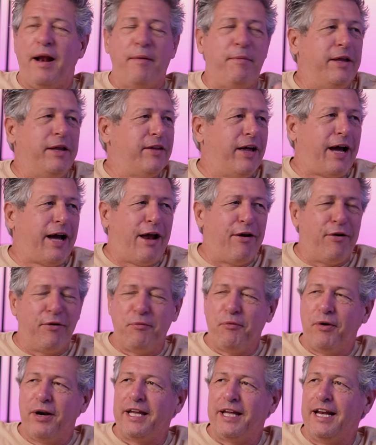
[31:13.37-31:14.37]
Right? I mean, I don't
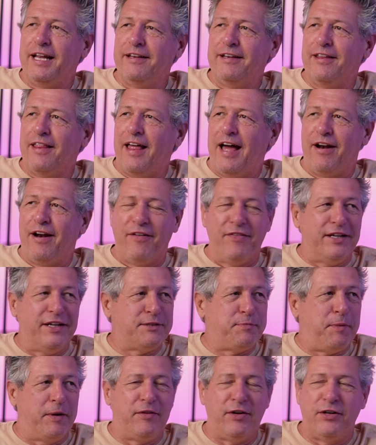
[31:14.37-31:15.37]
even want to get into that on
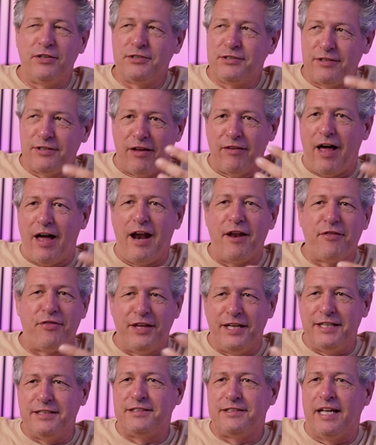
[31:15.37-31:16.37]
this, but there's a lot of
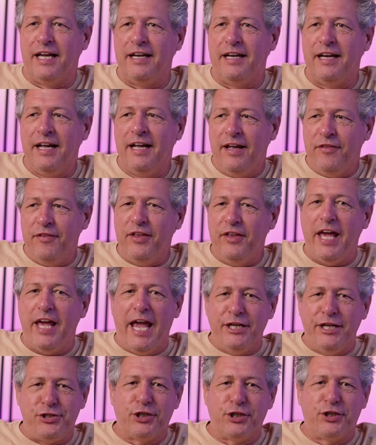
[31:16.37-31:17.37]
things that the
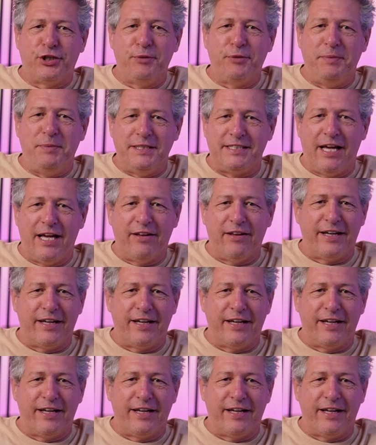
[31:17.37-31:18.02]
agent could be selling.